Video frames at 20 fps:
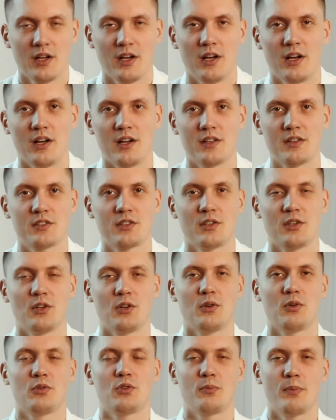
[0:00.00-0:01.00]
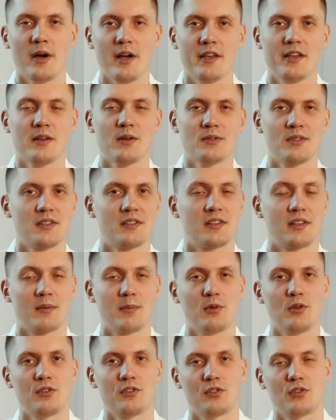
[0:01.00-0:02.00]
So Dubai Hills as a
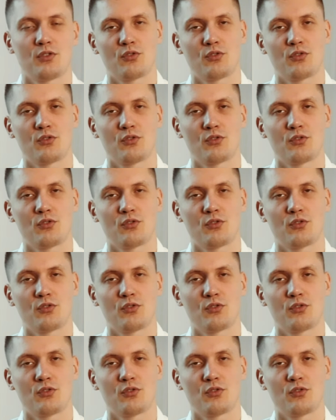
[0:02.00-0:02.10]
community